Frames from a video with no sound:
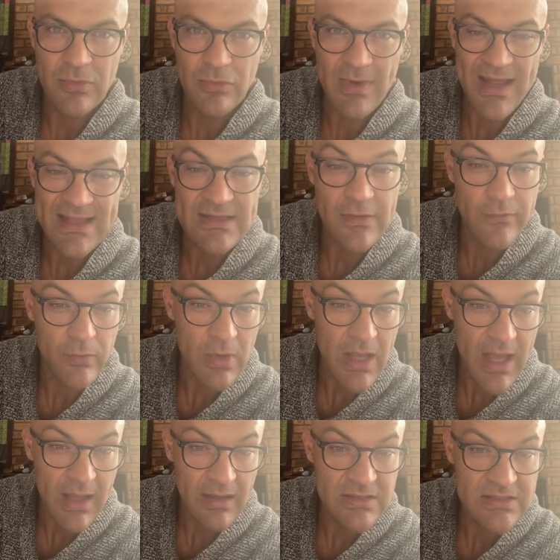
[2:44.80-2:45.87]
rate of
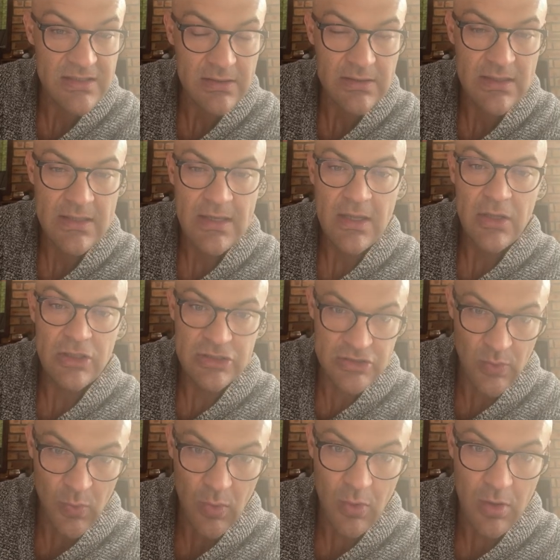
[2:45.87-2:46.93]
reaction
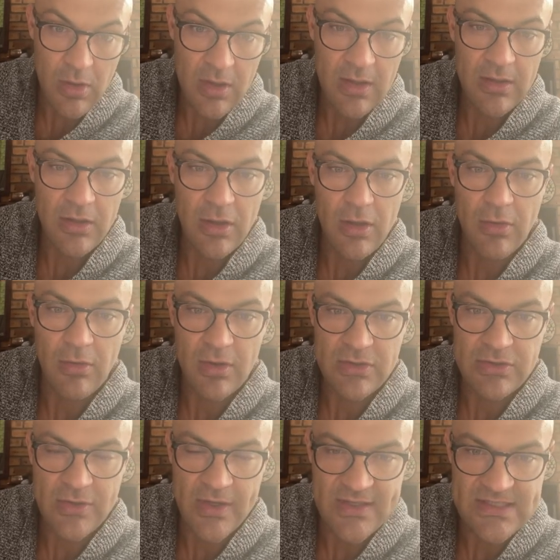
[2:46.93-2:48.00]
toward
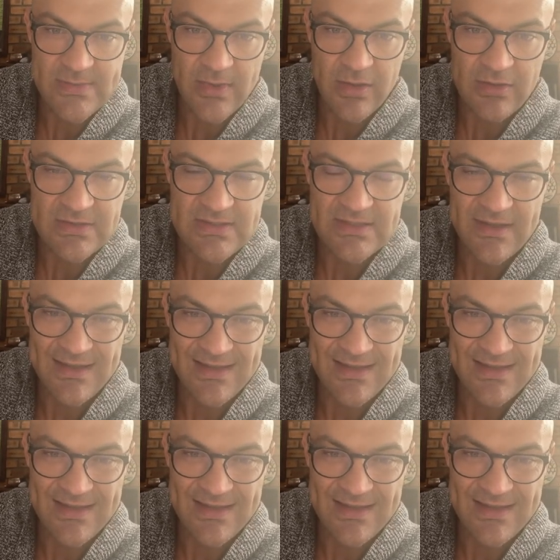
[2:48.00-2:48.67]
neurotransmitters